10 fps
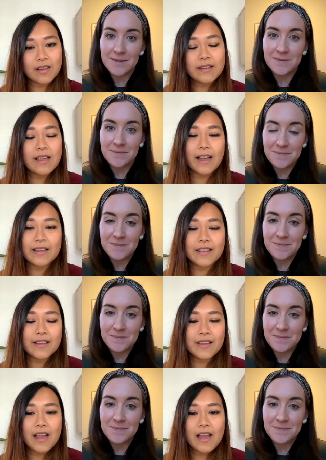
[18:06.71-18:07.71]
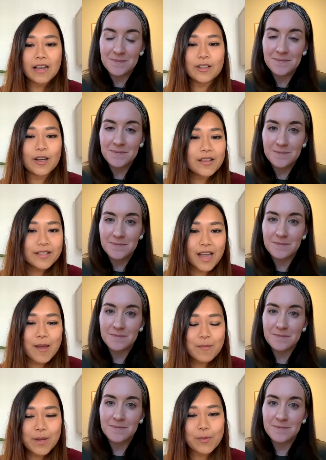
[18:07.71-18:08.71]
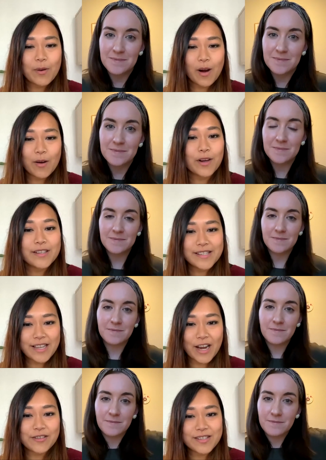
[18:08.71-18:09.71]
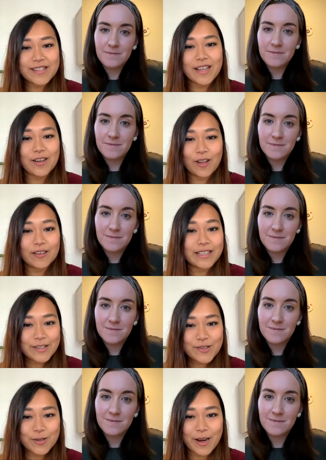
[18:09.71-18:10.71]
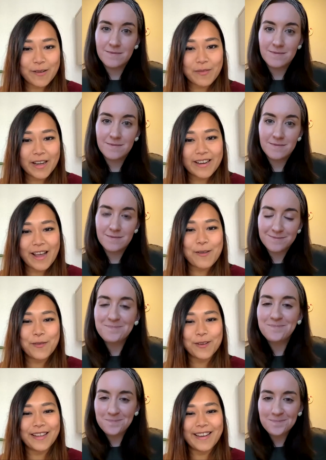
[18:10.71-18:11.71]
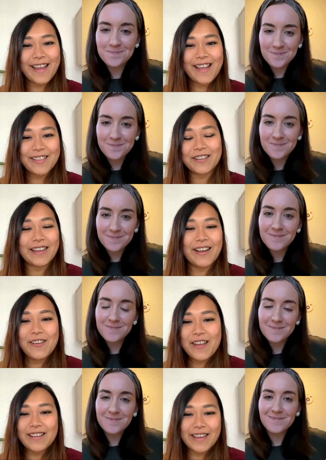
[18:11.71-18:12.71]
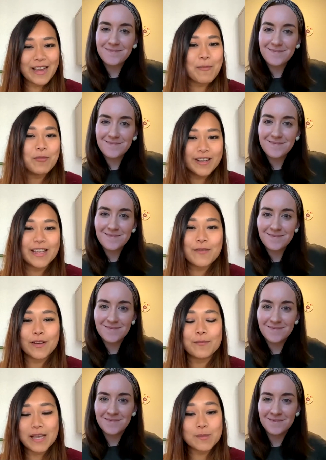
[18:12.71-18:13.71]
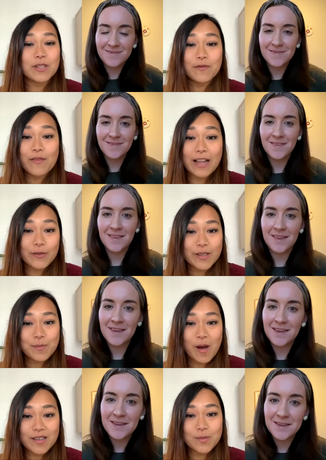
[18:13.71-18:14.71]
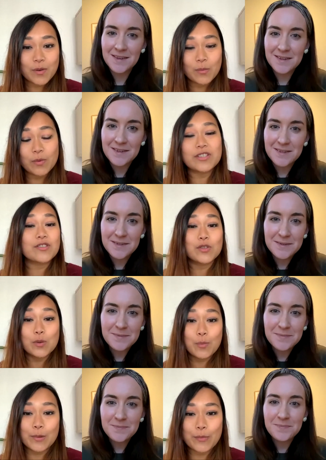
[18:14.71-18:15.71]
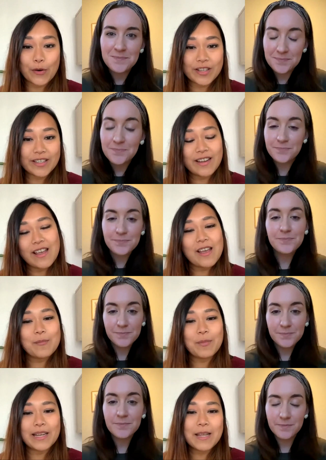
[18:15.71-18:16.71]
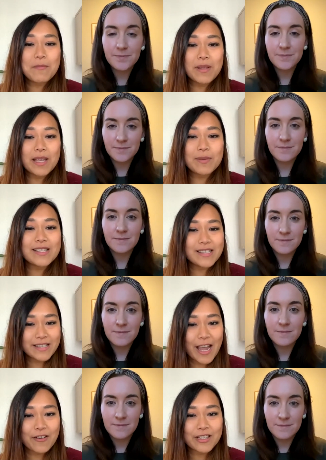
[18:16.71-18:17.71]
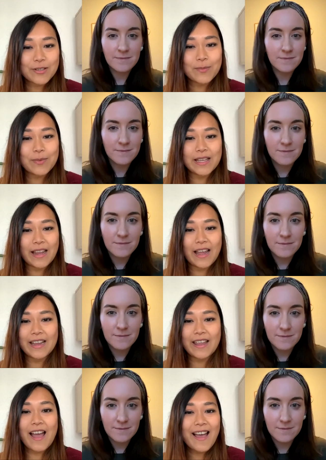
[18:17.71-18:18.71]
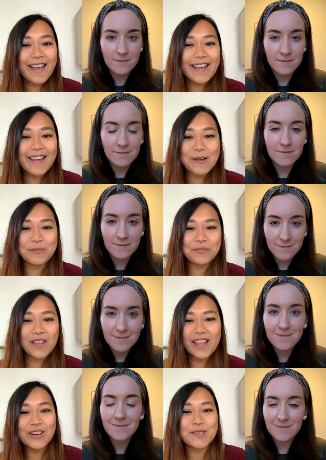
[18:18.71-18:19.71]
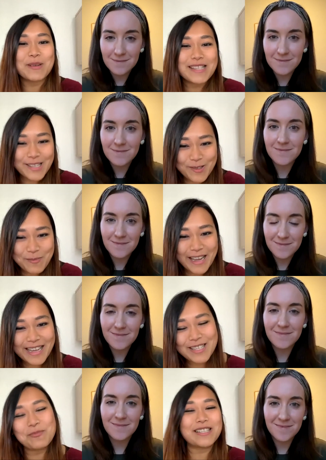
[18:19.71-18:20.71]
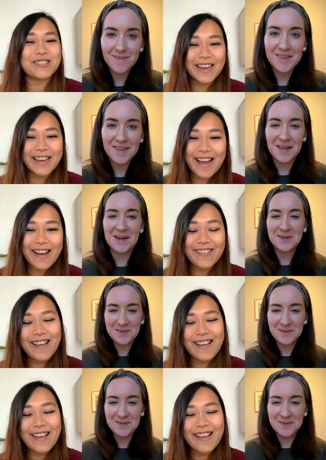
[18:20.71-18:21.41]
Speaker 1: Yeah, I think a lot of the time people are very scared to sell on Instagram, right? I feel like they're like, oh yeah, like I'm going to give a, as much value as possible, which is super important. But it can be a bit scary to be like, hi, um, here's my sales page. Please check it out.